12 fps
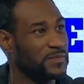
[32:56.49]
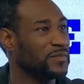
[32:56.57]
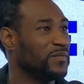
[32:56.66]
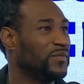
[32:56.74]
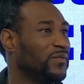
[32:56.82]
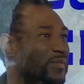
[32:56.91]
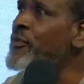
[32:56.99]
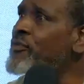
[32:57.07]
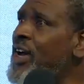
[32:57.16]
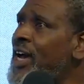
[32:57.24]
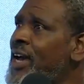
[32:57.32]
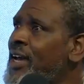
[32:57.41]

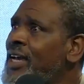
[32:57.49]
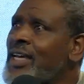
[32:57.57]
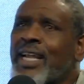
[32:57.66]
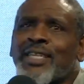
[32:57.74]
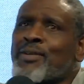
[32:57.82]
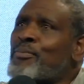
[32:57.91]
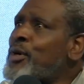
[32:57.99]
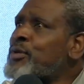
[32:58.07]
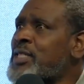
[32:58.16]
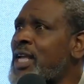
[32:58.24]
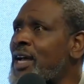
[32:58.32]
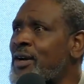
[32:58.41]
4.5. That's the
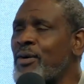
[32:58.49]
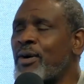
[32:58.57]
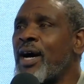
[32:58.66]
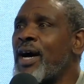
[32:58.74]
most I go.